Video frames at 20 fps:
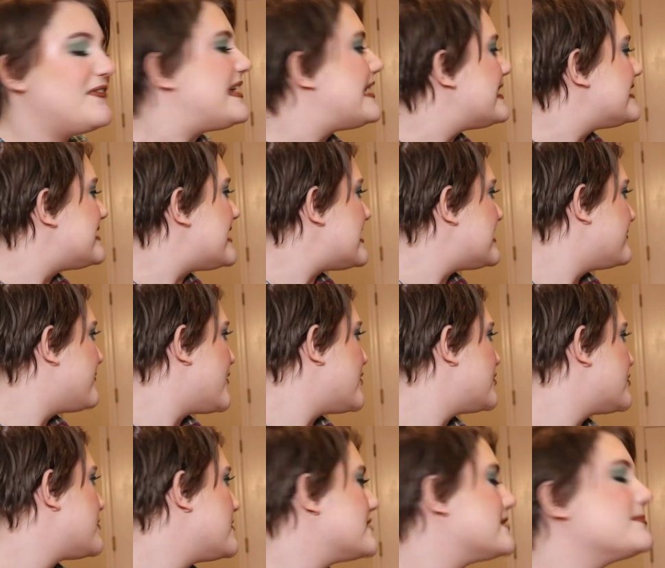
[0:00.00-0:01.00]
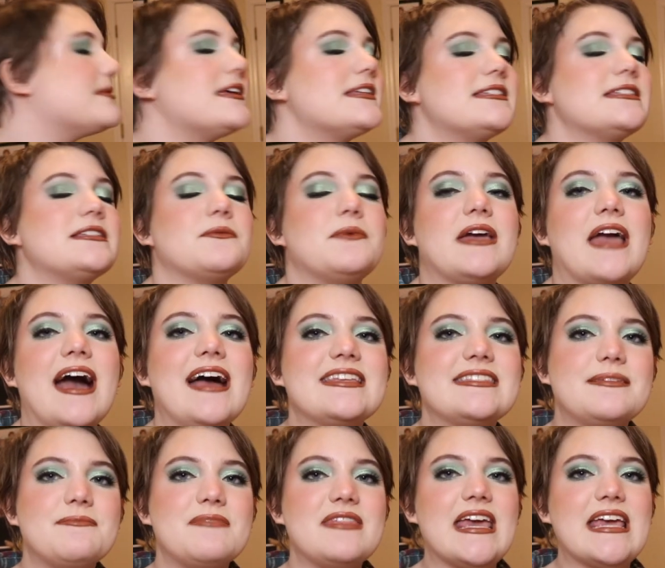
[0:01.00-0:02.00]
It is his first Christmas, so we got
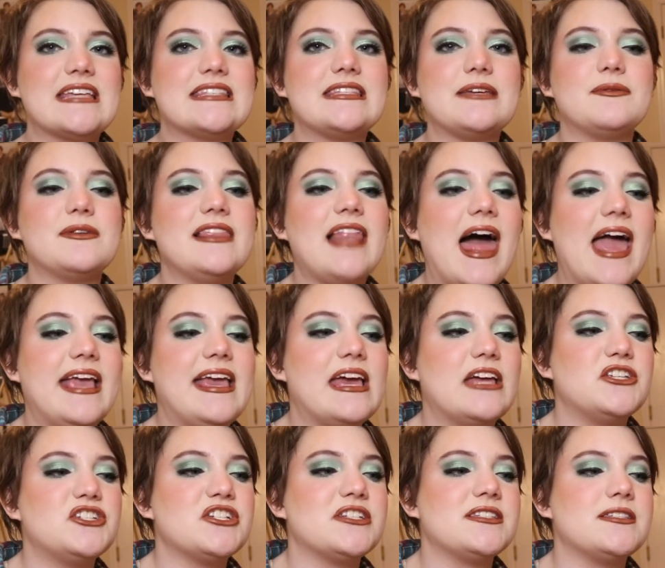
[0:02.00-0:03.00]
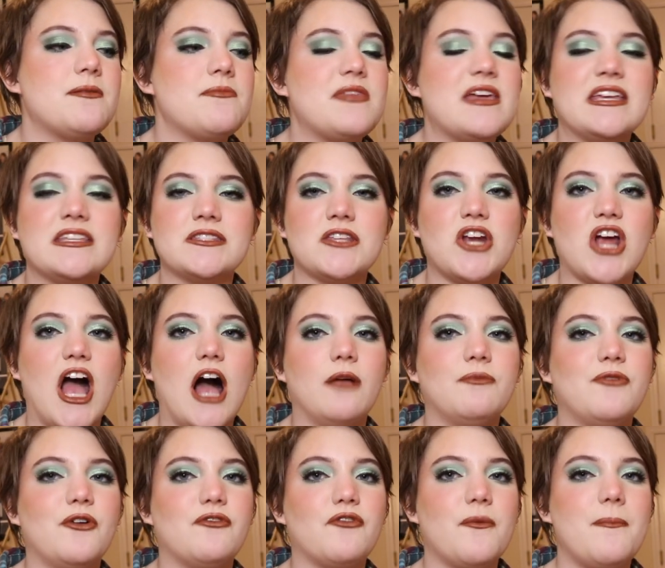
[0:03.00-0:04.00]
some things he would like and just some things that are
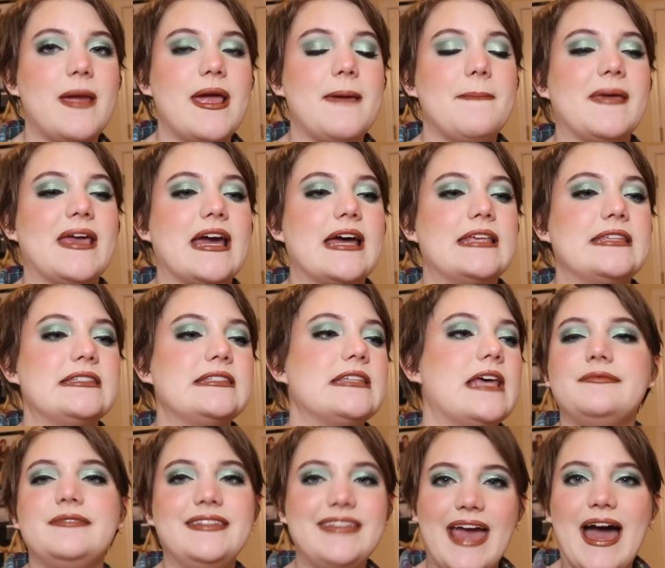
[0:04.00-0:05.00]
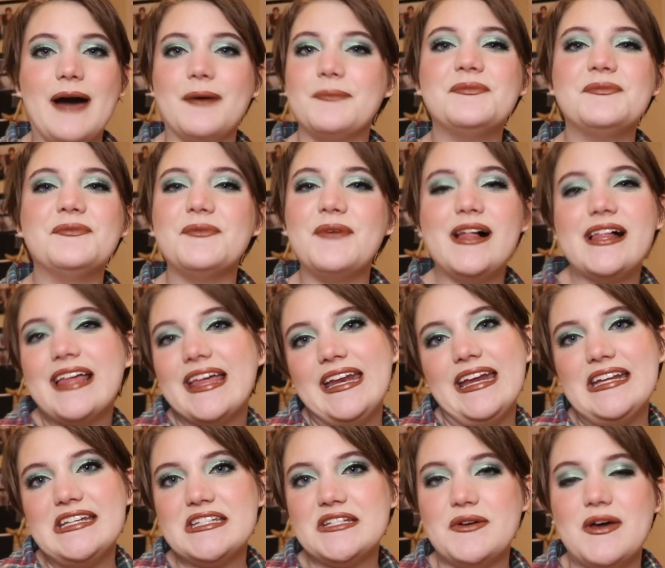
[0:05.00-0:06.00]
helpful for me because, yeah, we'll get
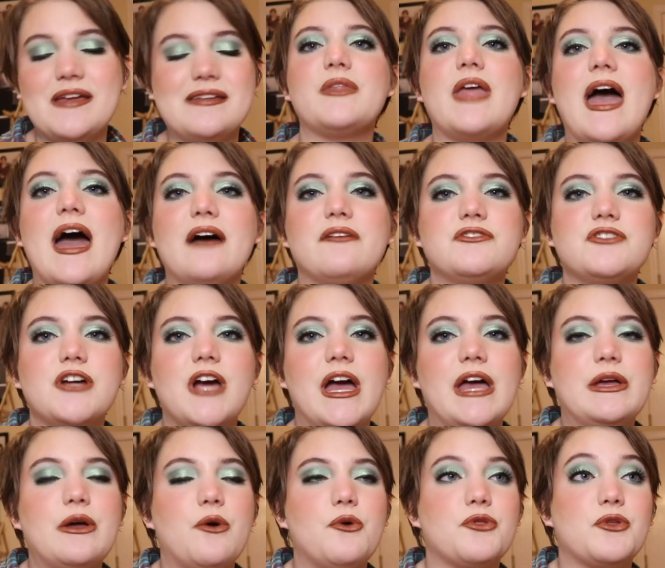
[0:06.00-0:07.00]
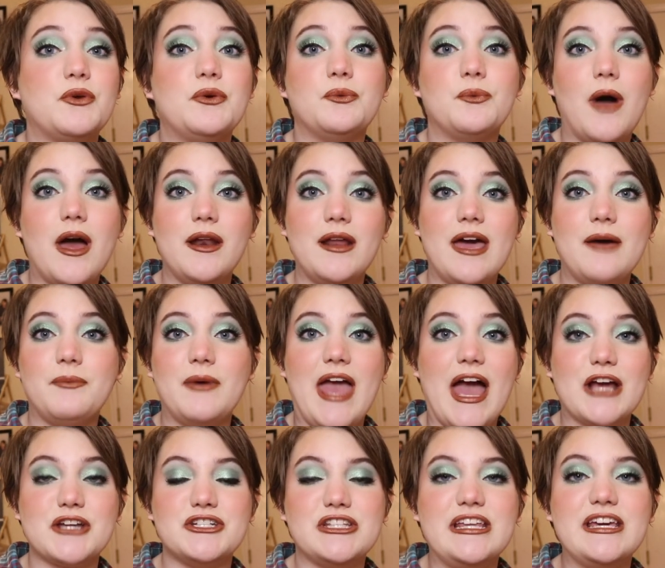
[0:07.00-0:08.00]
into it. After I go through what we
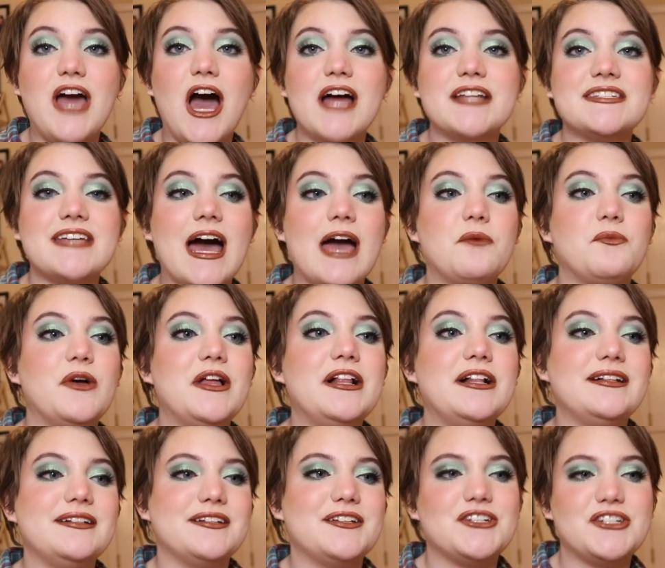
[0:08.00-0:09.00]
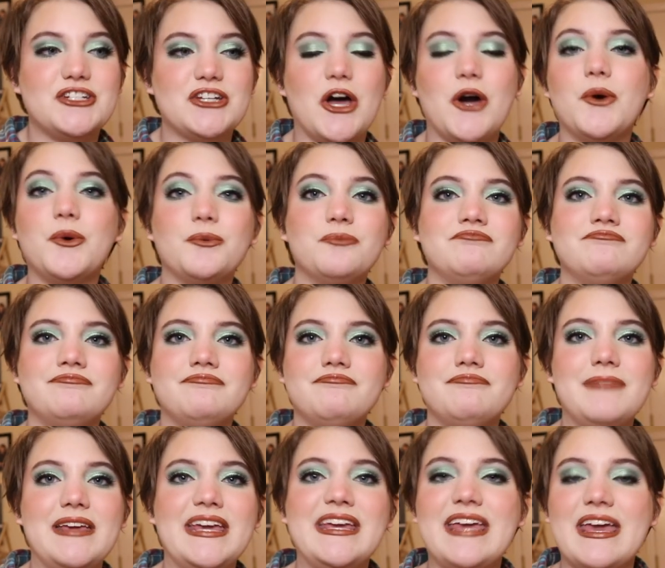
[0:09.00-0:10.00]
actually got, I will show
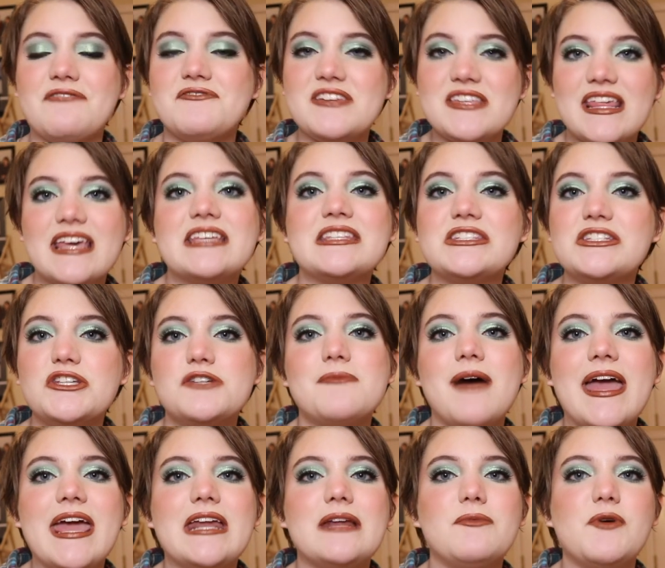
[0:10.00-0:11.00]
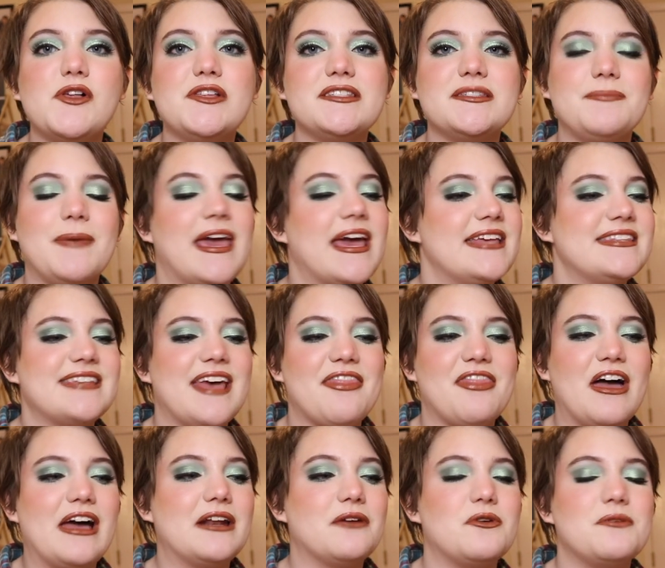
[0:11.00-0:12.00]
me giving this to my animals because I
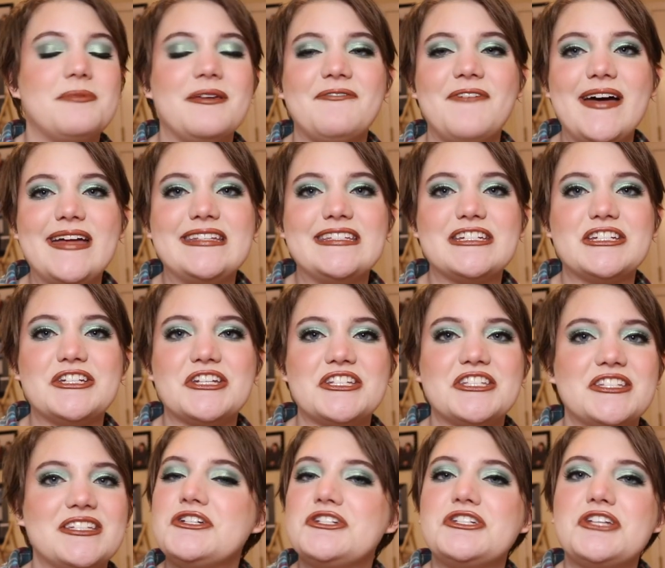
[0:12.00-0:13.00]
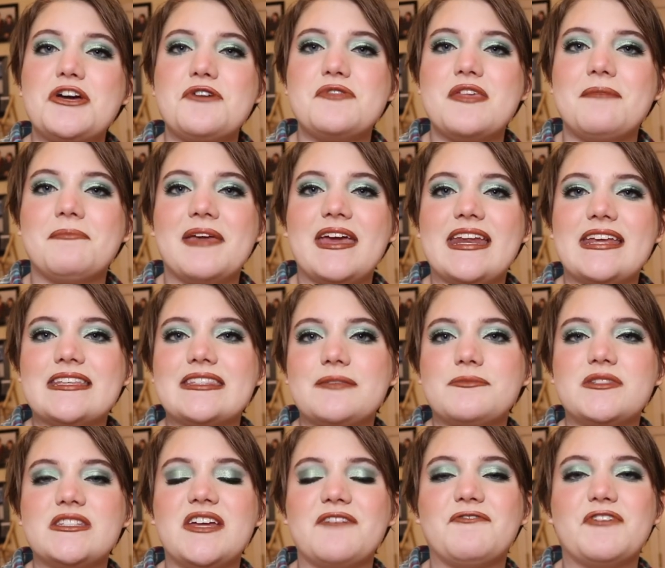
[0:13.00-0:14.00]
thought it would be fun to just show them getting
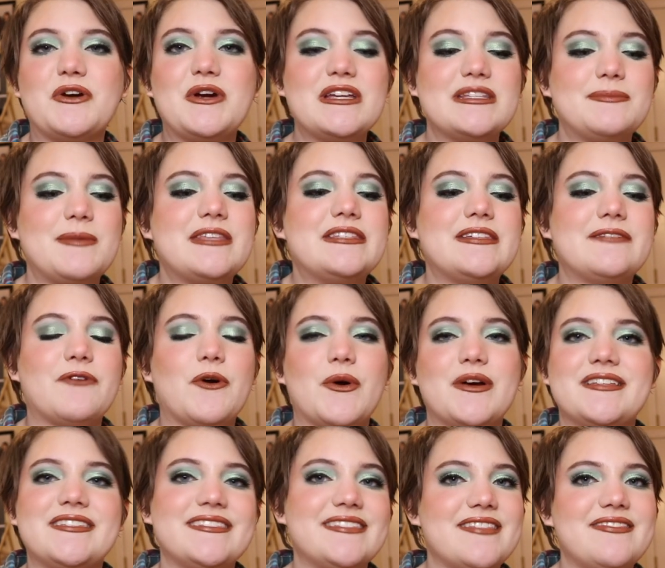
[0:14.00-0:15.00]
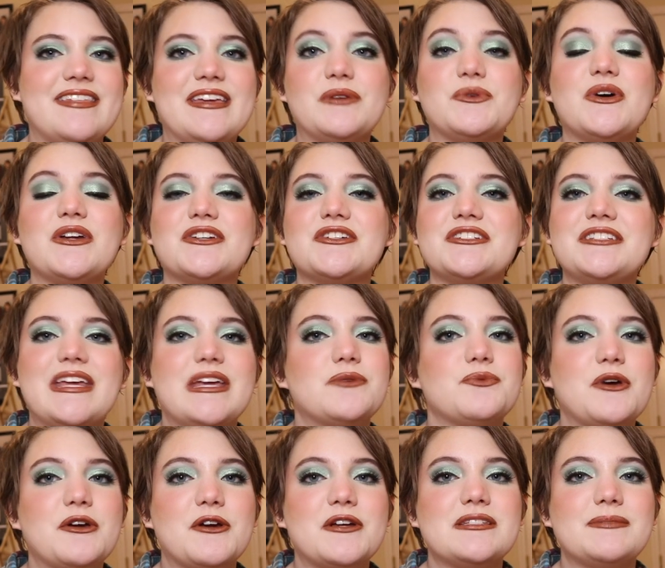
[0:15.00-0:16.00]
some stuff for Christmas. Of course, they don't understand
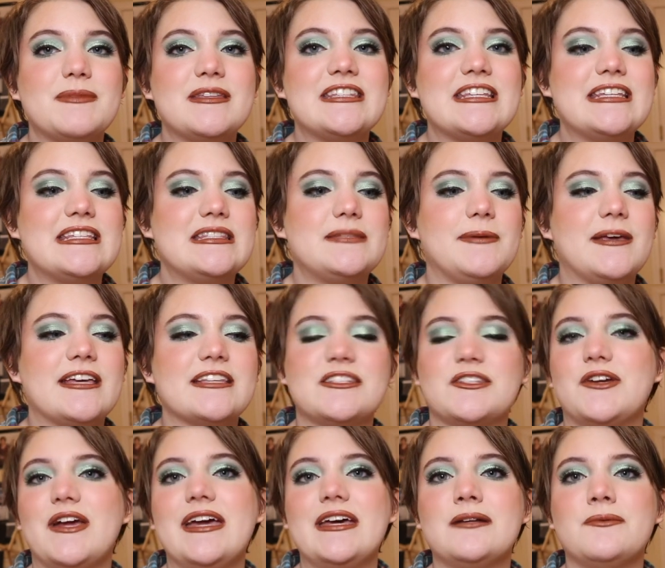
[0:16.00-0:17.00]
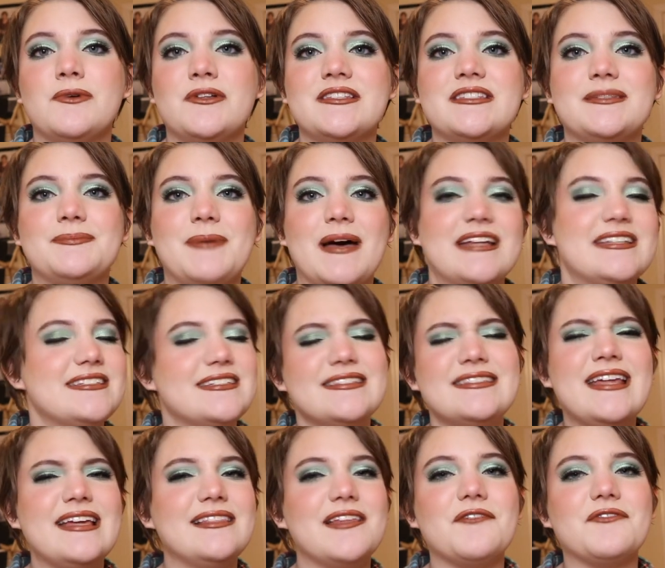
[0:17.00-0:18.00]
what Christmas is because they're animals, but
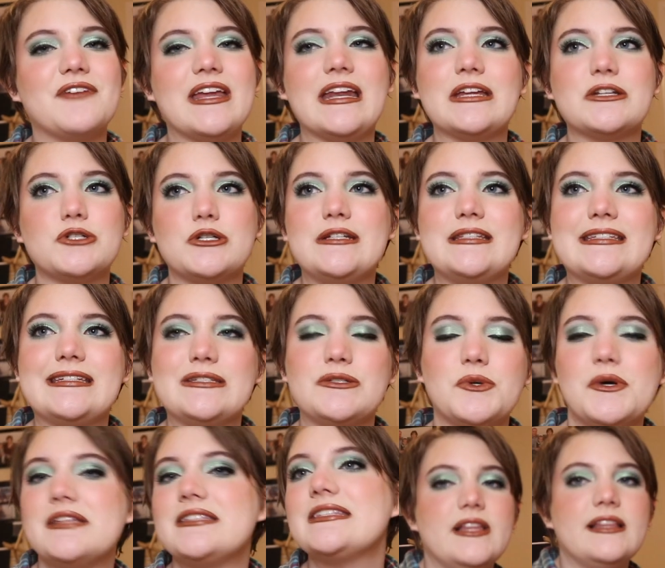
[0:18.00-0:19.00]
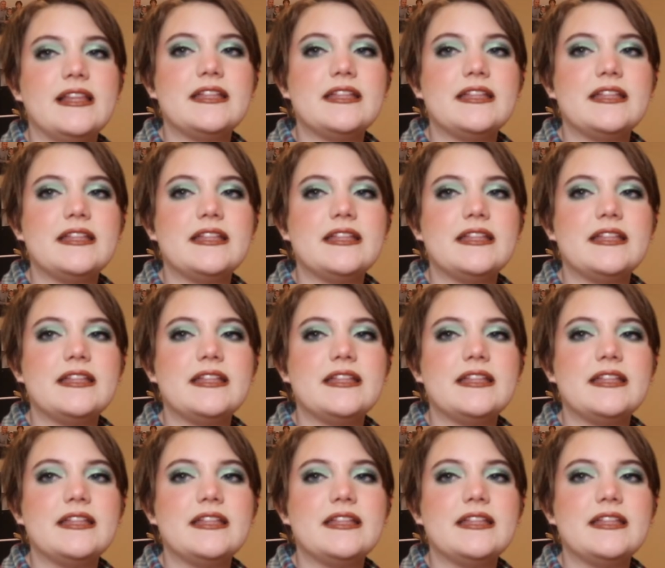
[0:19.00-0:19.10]
they love getting treats and toys.